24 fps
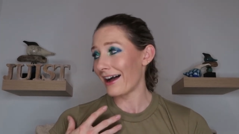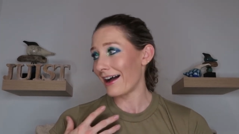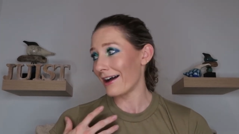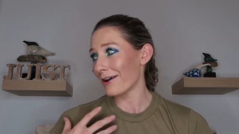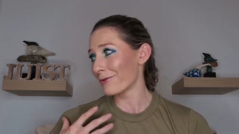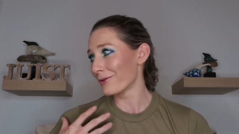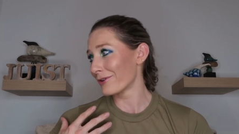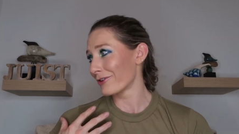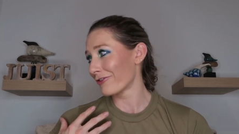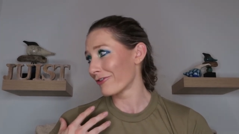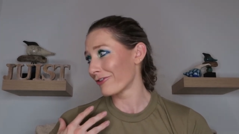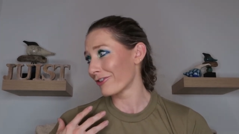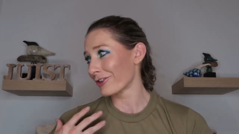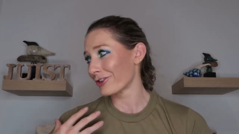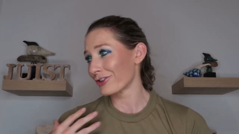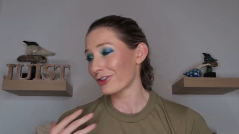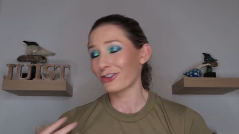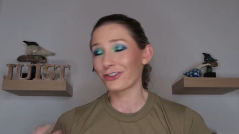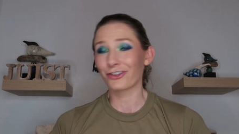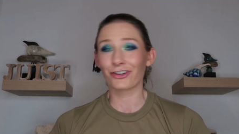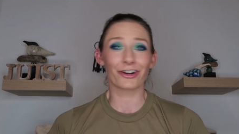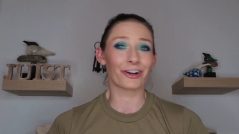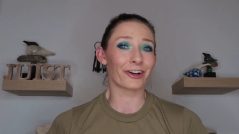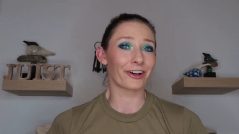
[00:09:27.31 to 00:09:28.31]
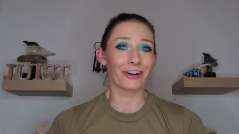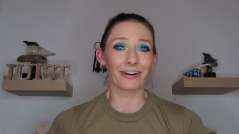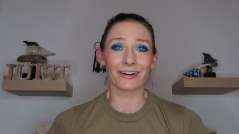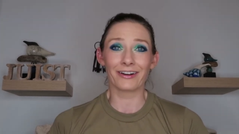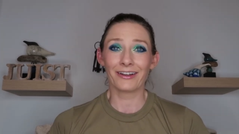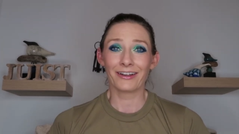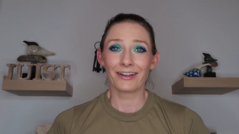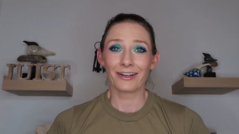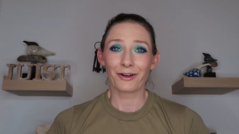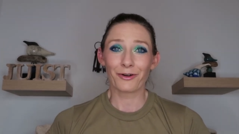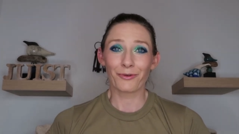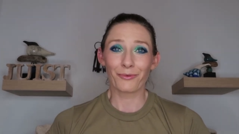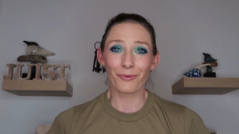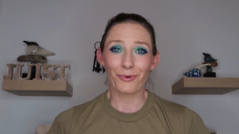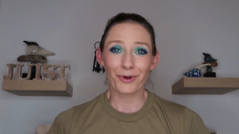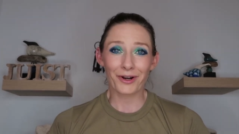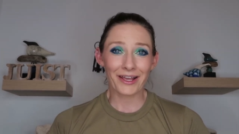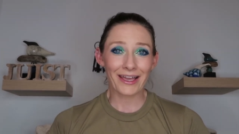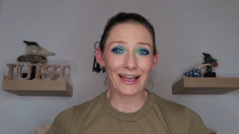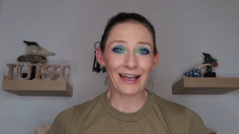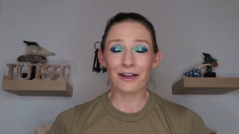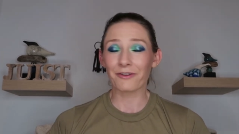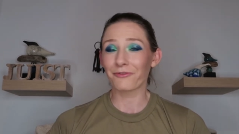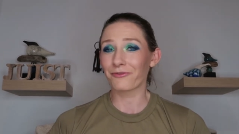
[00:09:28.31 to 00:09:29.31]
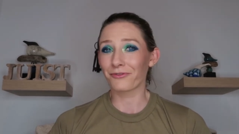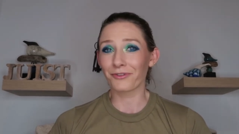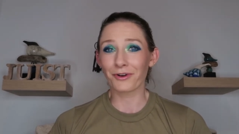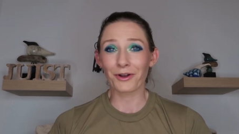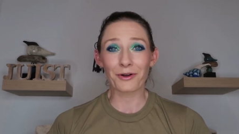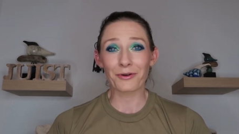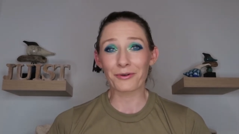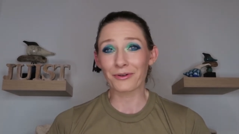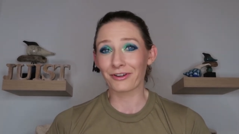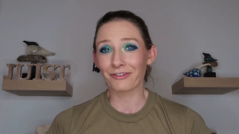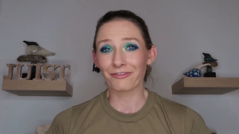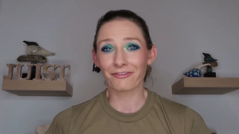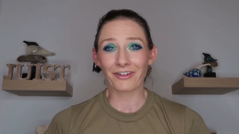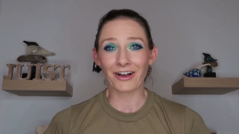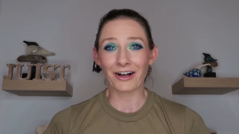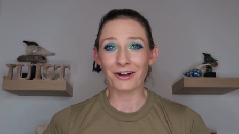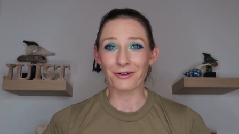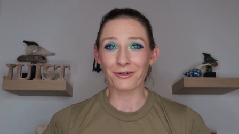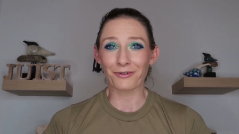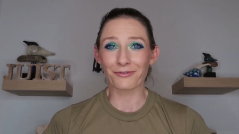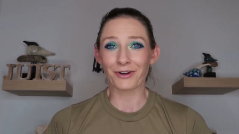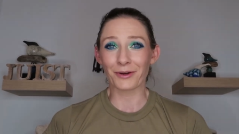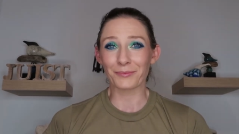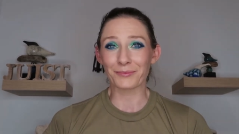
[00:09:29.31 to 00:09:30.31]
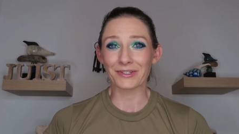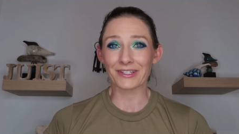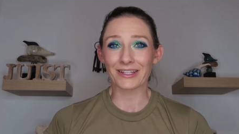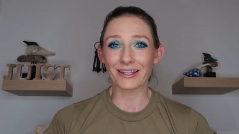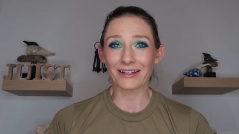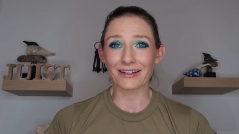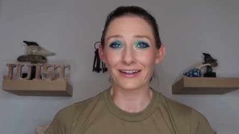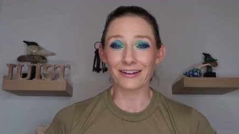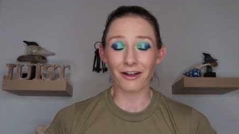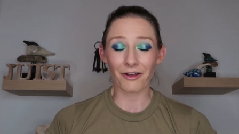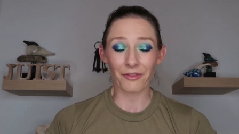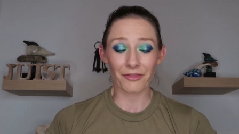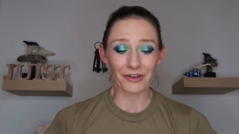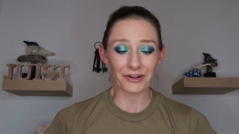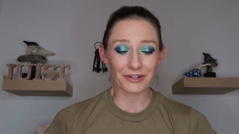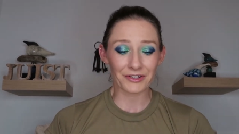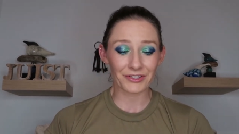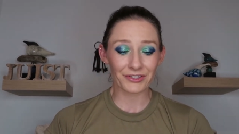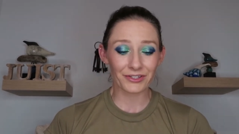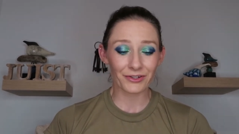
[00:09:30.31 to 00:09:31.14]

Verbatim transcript: I would for sure want to have Rogue and Faco represented on there.